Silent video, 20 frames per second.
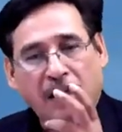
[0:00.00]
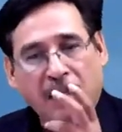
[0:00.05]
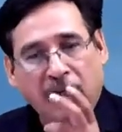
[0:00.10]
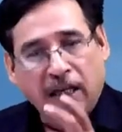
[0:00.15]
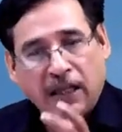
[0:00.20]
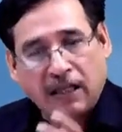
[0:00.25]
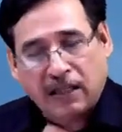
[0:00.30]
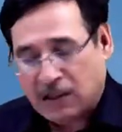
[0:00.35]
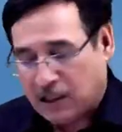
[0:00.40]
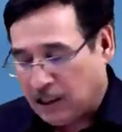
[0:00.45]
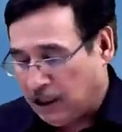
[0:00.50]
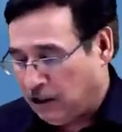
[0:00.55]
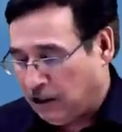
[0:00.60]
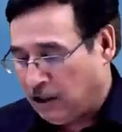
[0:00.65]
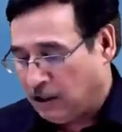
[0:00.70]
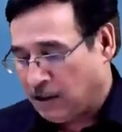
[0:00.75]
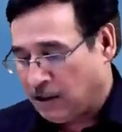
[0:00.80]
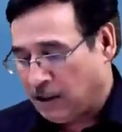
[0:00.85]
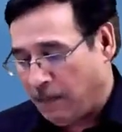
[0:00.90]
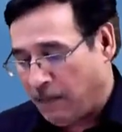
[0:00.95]
Still
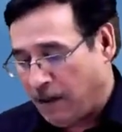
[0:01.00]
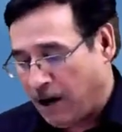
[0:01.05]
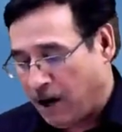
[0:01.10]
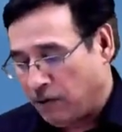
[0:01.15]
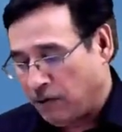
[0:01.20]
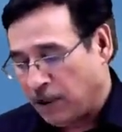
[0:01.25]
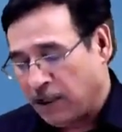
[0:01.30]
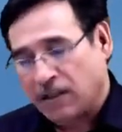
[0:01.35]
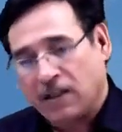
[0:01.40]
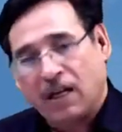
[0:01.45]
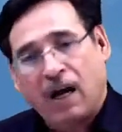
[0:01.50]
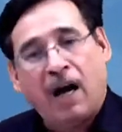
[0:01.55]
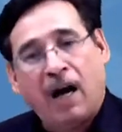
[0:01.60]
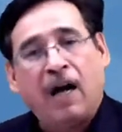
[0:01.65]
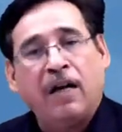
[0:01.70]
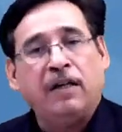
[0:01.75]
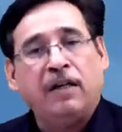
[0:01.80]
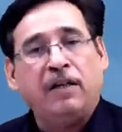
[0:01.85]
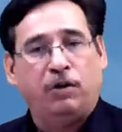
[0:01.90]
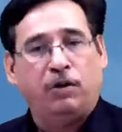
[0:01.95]
this amount is
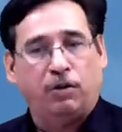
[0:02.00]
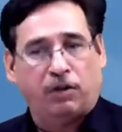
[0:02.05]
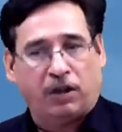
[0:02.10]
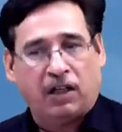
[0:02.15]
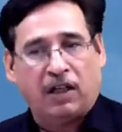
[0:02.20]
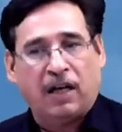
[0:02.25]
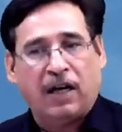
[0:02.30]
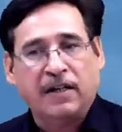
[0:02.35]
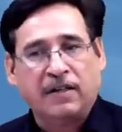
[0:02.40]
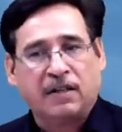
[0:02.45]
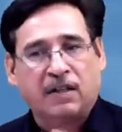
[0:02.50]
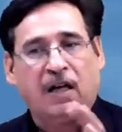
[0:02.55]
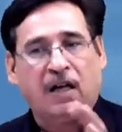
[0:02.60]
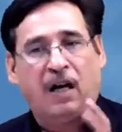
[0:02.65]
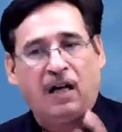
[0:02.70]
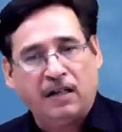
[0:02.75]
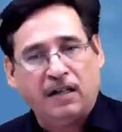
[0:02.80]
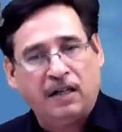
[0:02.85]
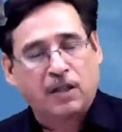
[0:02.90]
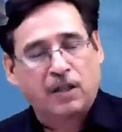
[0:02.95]
unutilized.
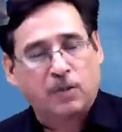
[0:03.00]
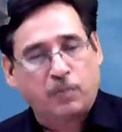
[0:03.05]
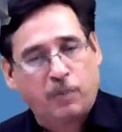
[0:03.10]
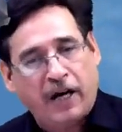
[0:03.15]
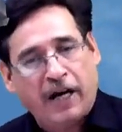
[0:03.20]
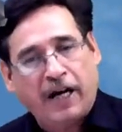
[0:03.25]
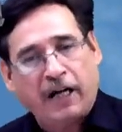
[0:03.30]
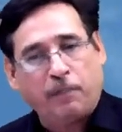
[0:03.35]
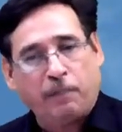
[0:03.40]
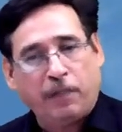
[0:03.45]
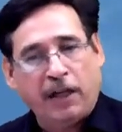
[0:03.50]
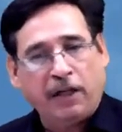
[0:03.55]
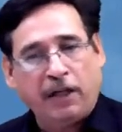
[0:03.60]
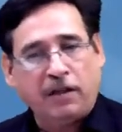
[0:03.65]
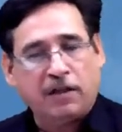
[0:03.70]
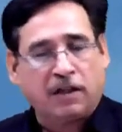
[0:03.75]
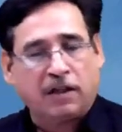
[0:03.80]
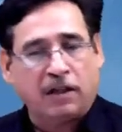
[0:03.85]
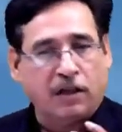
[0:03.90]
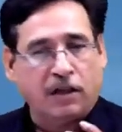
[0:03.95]
Unexpired means
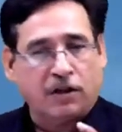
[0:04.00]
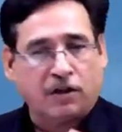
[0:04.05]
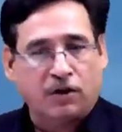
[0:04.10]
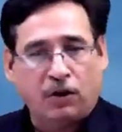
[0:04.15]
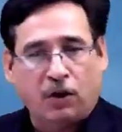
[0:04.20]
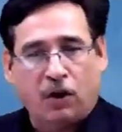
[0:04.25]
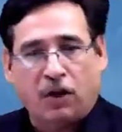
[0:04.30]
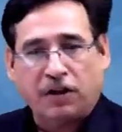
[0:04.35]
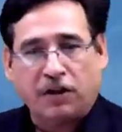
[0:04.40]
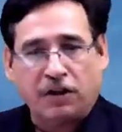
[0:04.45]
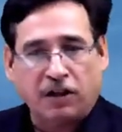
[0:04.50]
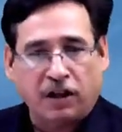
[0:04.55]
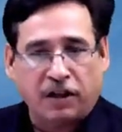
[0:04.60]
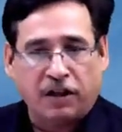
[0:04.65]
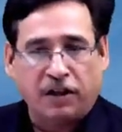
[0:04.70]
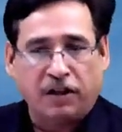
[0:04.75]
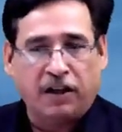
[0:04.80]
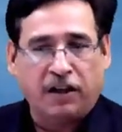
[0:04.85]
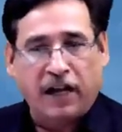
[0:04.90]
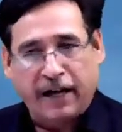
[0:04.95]
it is not yet
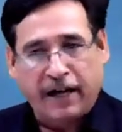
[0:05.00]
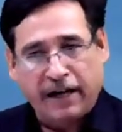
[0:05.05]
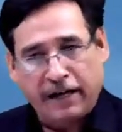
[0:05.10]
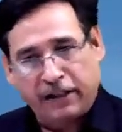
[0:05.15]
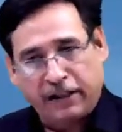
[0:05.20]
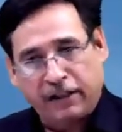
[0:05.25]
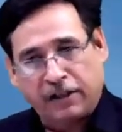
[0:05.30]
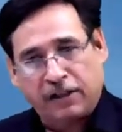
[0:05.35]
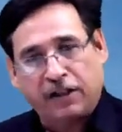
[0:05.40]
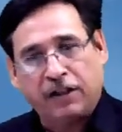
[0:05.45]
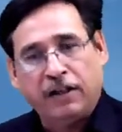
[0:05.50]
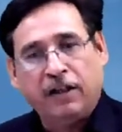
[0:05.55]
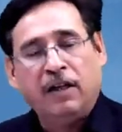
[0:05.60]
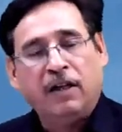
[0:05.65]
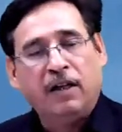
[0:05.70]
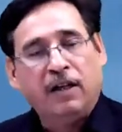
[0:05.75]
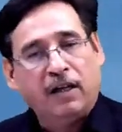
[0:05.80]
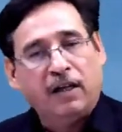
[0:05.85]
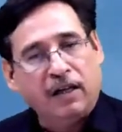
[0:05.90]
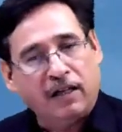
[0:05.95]
died,
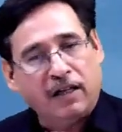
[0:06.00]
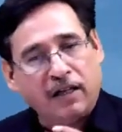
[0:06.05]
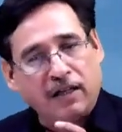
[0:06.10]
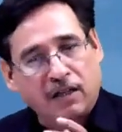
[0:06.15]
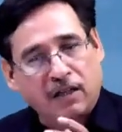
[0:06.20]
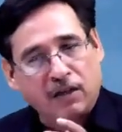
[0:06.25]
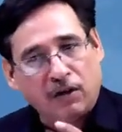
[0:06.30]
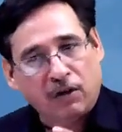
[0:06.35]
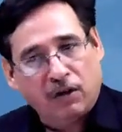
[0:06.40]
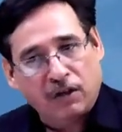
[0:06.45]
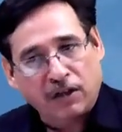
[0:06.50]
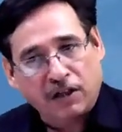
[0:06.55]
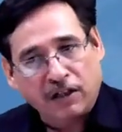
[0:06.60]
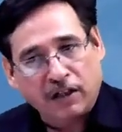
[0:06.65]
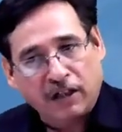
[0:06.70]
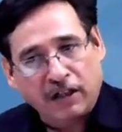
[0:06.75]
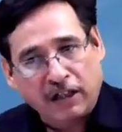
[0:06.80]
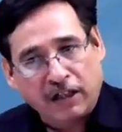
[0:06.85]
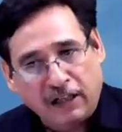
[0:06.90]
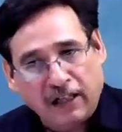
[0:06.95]
it is not yet
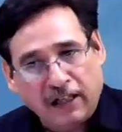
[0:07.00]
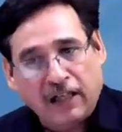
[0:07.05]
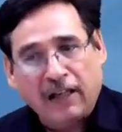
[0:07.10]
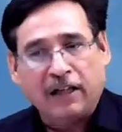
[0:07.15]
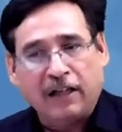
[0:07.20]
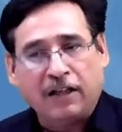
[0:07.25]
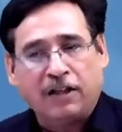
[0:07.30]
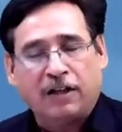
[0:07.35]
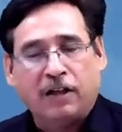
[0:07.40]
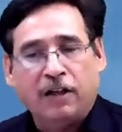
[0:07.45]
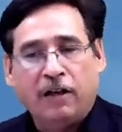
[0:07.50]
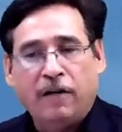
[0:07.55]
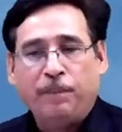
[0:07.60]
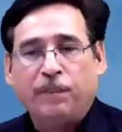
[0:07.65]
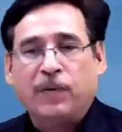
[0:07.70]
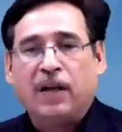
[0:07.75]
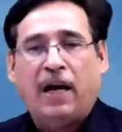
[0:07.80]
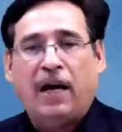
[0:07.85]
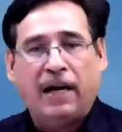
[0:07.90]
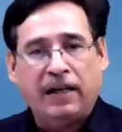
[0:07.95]
dead,
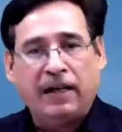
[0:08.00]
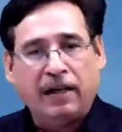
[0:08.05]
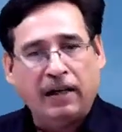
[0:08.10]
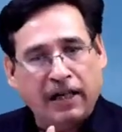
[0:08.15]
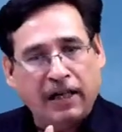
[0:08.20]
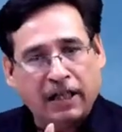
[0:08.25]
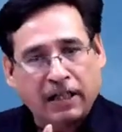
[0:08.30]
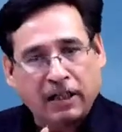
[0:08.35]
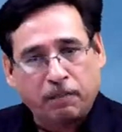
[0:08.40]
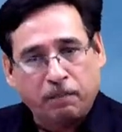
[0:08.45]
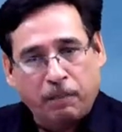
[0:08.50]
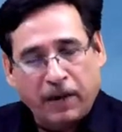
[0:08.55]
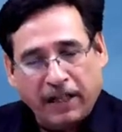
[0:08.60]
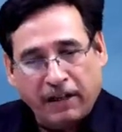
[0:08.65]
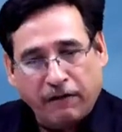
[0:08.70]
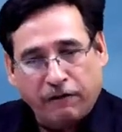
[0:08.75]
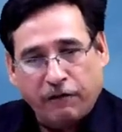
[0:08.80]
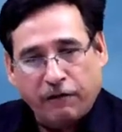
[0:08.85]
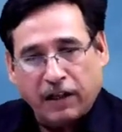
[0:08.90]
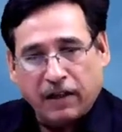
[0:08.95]
and its
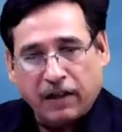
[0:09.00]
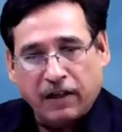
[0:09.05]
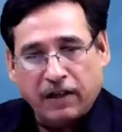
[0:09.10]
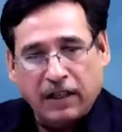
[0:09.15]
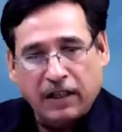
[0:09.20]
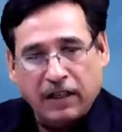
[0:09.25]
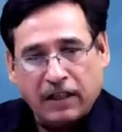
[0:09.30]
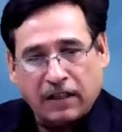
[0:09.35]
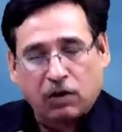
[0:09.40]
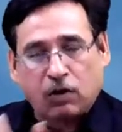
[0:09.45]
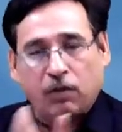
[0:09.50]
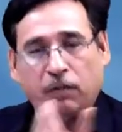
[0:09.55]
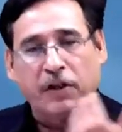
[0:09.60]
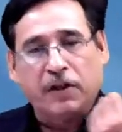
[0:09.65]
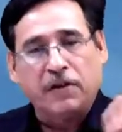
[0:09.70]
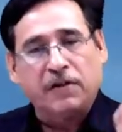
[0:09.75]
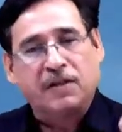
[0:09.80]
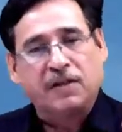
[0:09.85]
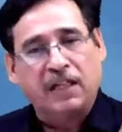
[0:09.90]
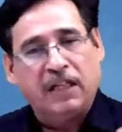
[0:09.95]
benefit is to be
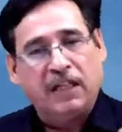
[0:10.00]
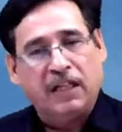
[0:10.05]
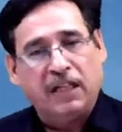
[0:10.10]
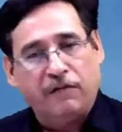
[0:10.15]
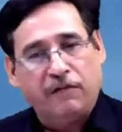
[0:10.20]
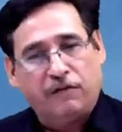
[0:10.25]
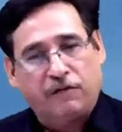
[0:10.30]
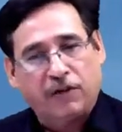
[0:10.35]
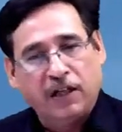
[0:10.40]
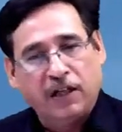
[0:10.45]
received.